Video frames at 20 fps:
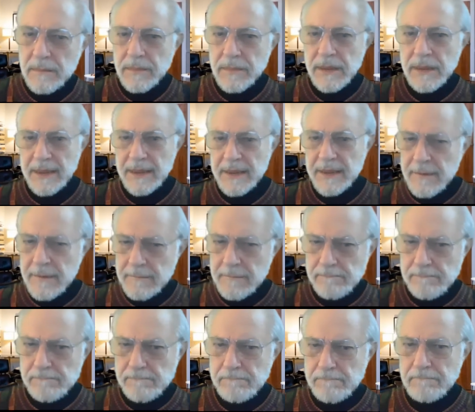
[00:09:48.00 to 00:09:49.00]
Penny?
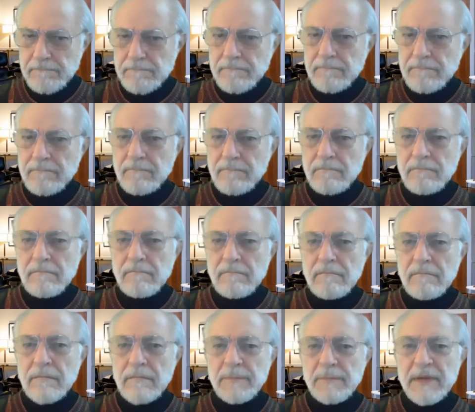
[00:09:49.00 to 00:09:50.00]

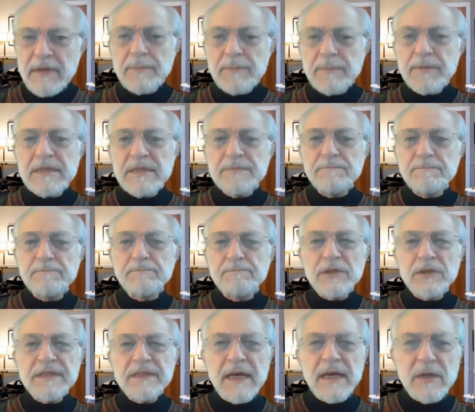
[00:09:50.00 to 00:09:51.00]
Penny, please
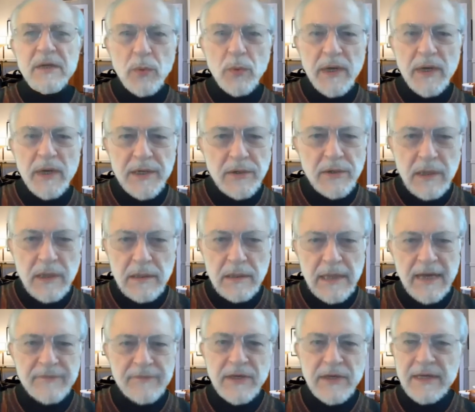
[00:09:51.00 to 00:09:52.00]
put that away or I'll
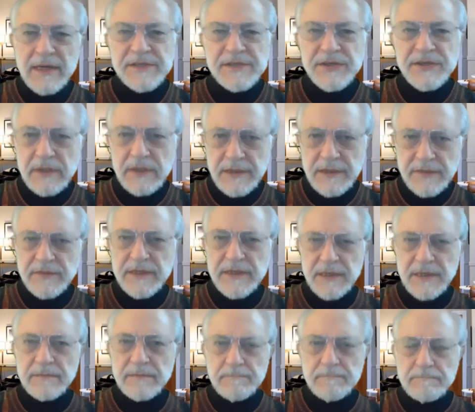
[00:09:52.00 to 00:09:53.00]
have to ask you to leave
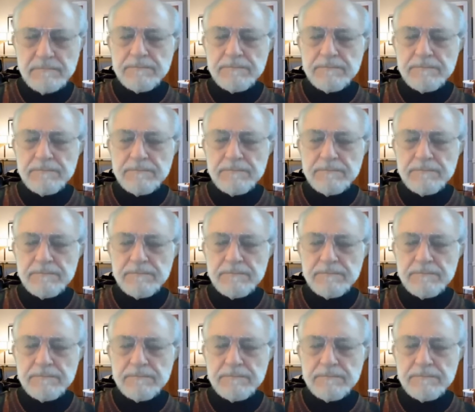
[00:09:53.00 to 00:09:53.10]
again.